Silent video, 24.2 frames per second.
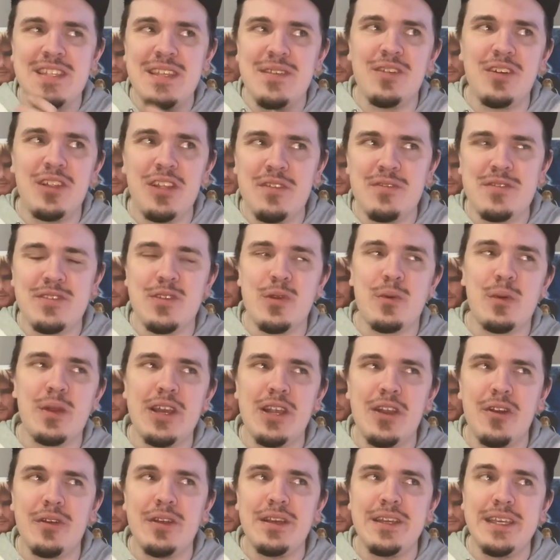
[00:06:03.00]
is the
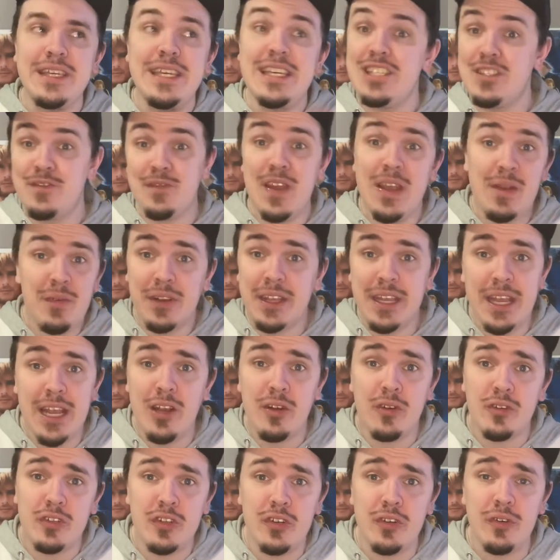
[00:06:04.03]
writer, his favorite
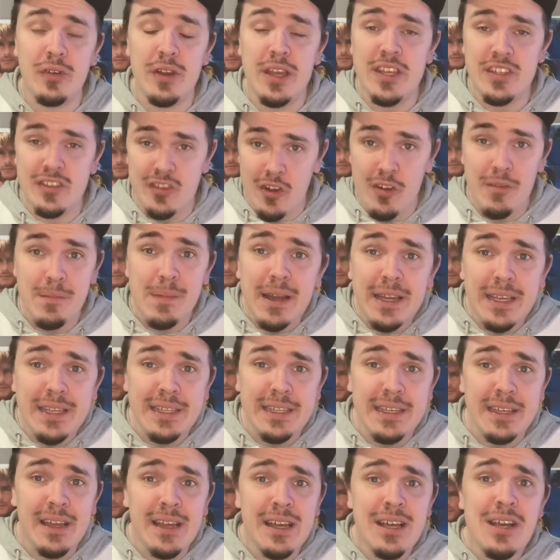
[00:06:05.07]
character is
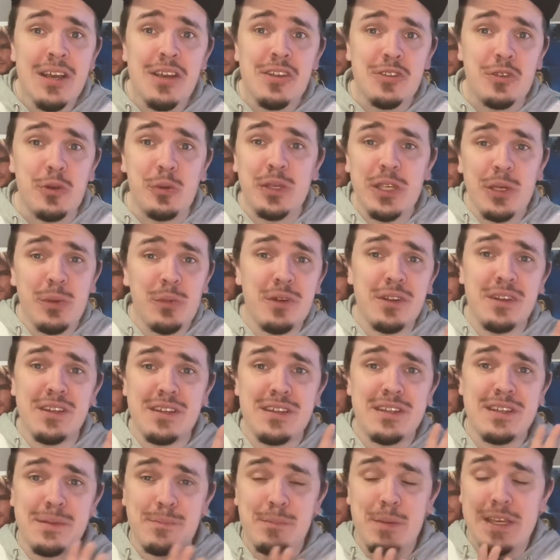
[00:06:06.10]
Hermione. So he
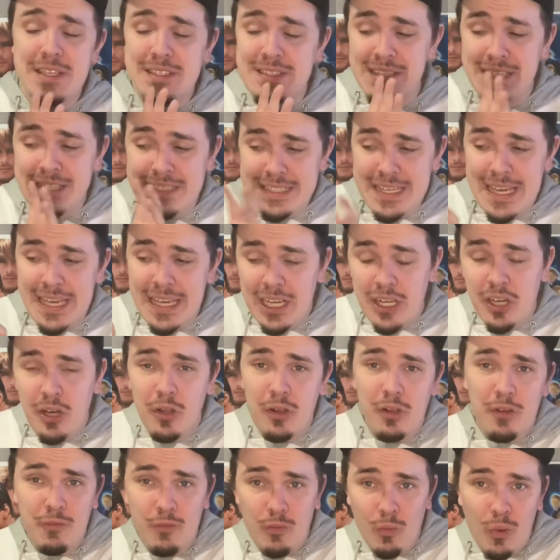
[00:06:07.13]
wanted to basically take
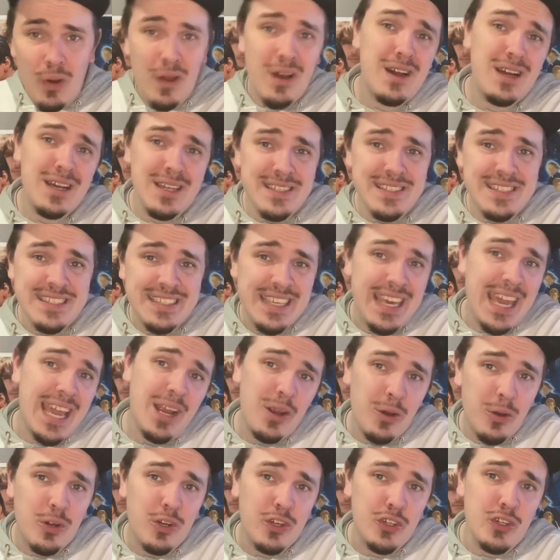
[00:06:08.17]
all of Ron's
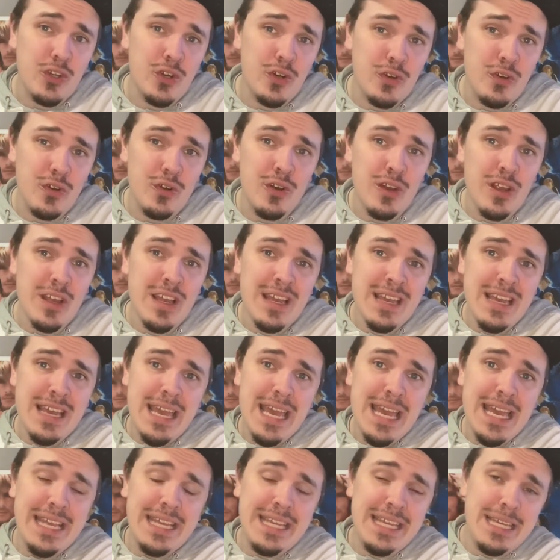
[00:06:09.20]
character
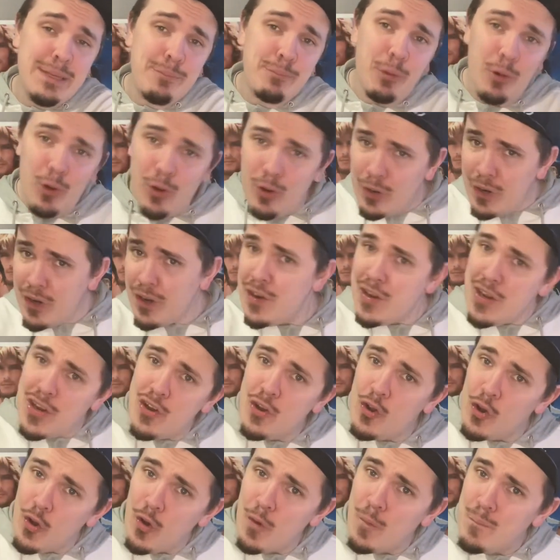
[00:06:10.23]
and put it in
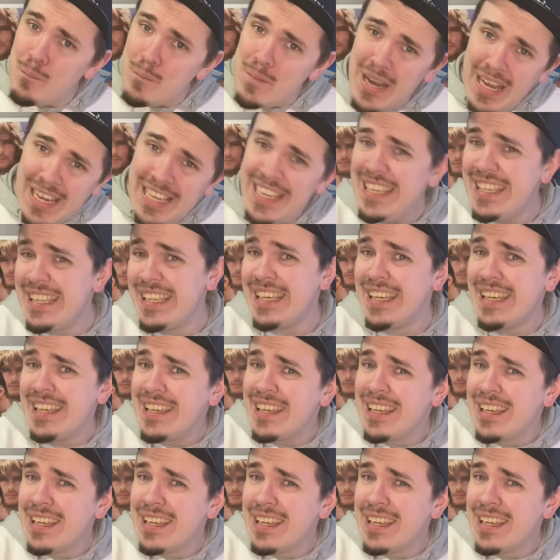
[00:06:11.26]
Hermione,